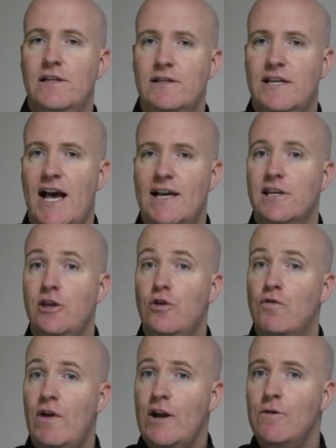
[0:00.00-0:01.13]
tasking
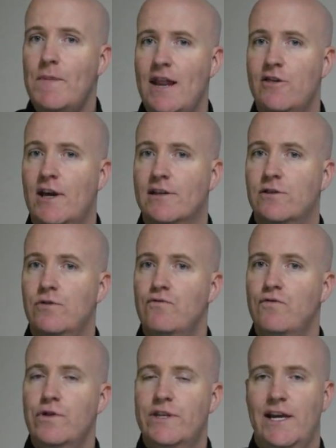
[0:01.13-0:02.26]
your rental manager to
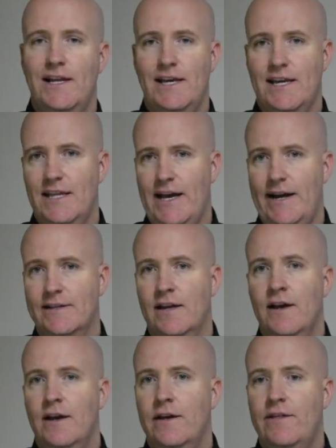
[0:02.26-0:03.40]
routinely conduct
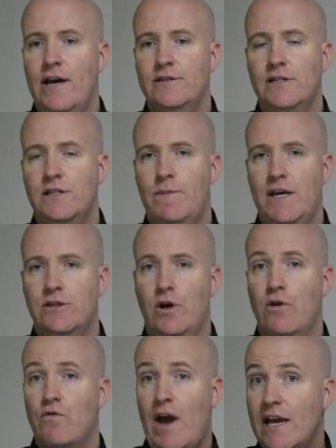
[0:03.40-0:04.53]
those inspections
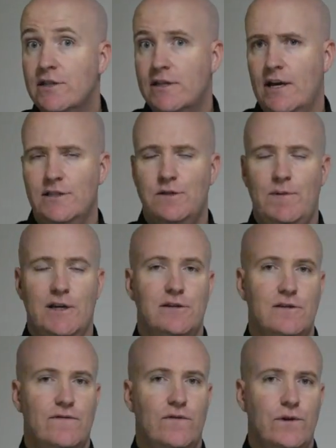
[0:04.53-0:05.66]
or arrange those
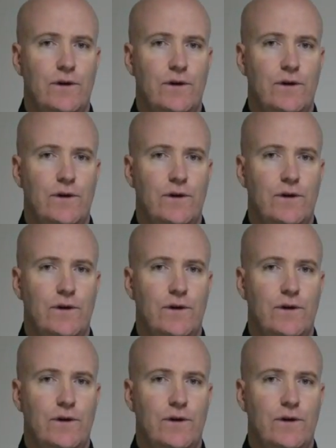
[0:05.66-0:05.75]
inspections for